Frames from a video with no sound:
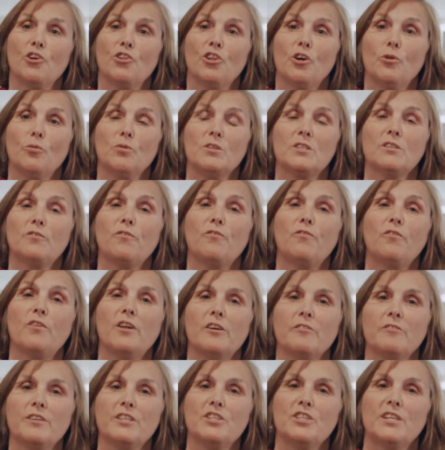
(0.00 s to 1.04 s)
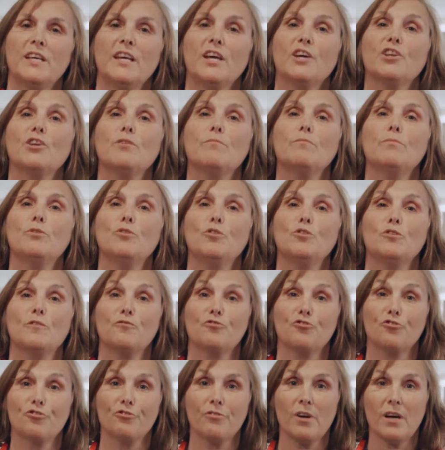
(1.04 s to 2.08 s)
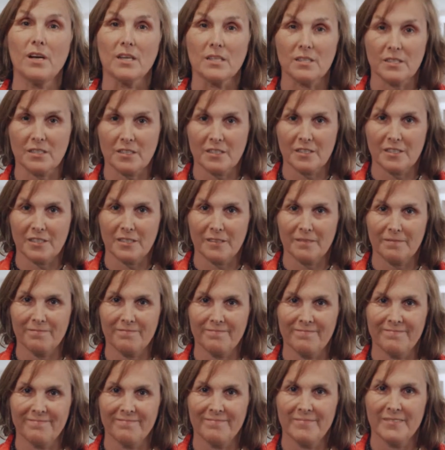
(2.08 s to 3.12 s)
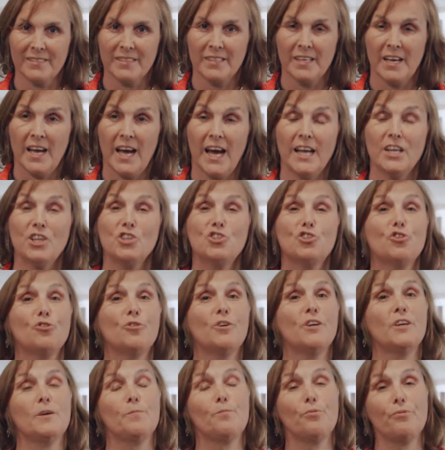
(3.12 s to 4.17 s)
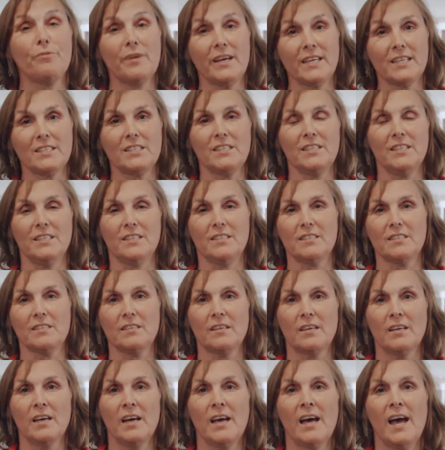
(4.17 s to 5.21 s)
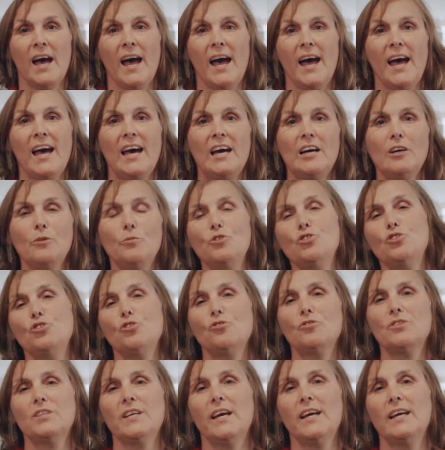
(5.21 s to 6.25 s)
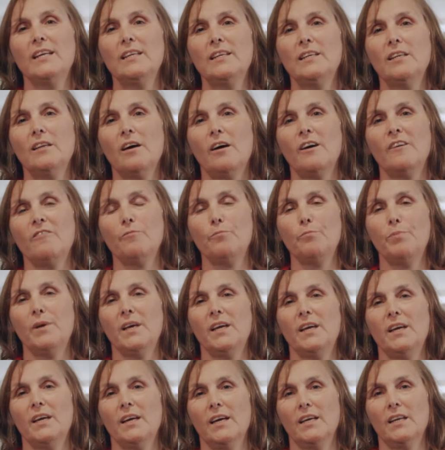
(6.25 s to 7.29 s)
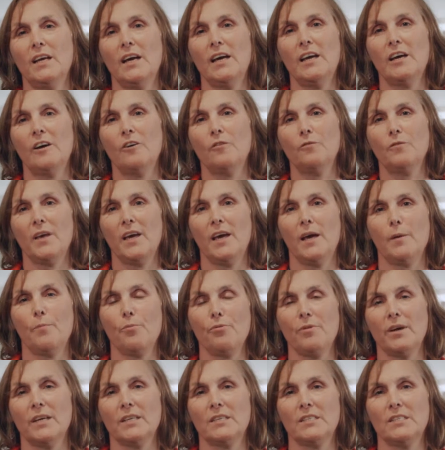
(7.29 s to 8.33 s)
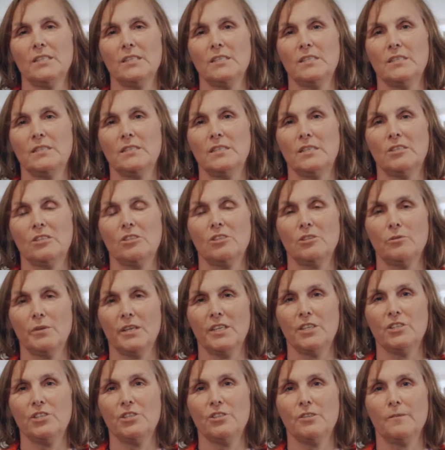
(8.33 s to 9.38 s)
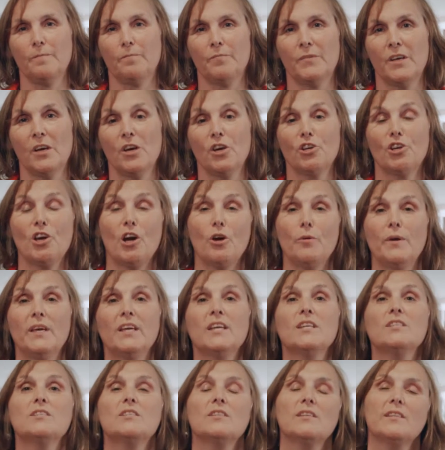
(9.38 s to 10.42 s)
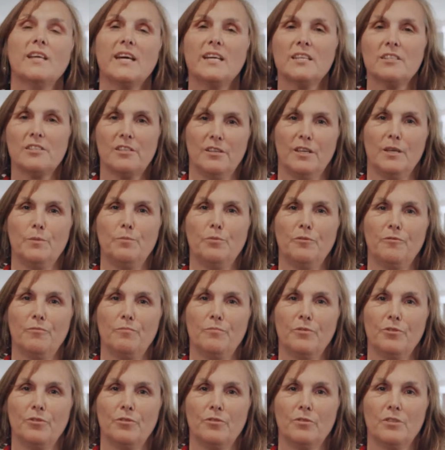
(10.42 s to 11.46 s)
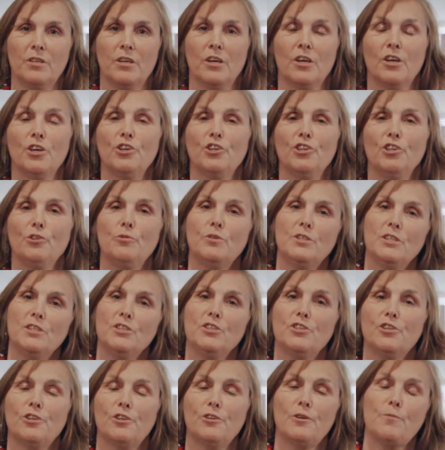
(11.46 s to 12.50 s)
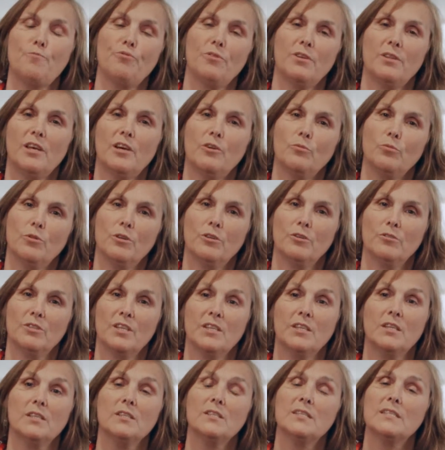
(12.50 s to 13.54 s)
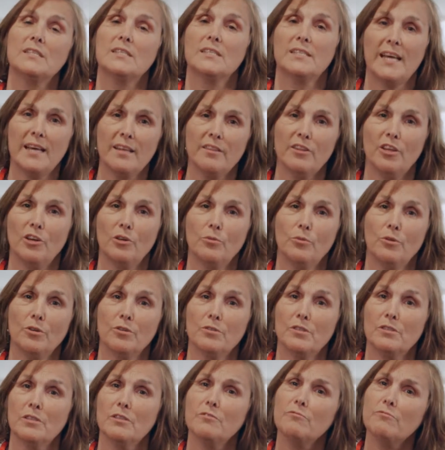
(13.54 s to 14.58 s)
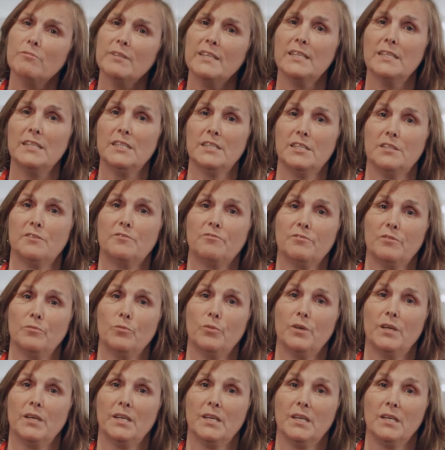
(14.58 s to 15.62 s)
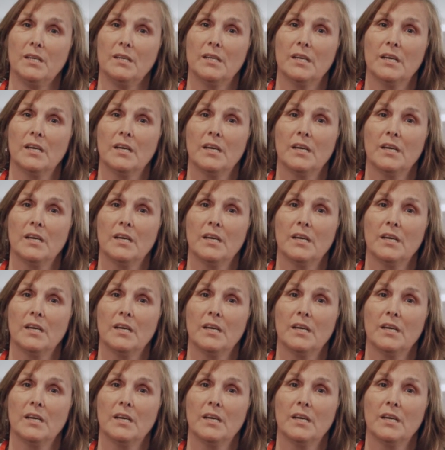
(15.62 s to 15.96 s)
that was flourishing in a mood of trust and a joy of practice, how would your daily life be in a healthcare practice situation going into that type of mood? You would interpret that world and understand that world in a really different way.